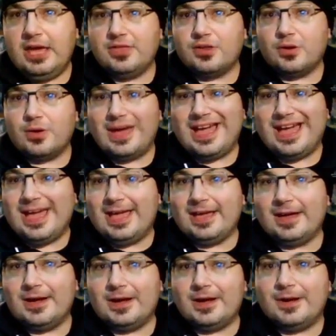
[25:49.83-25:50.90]
either
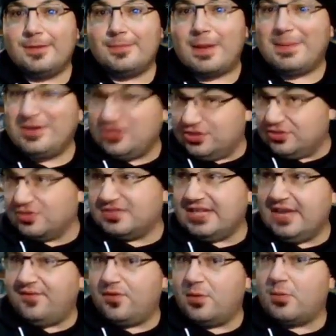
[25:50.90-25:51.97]
a
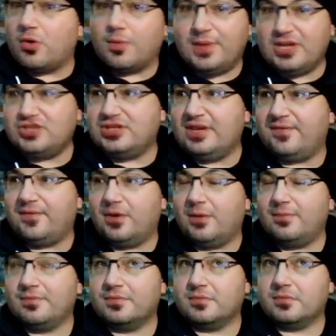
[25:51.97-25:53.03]
PG-13 film or a PG film.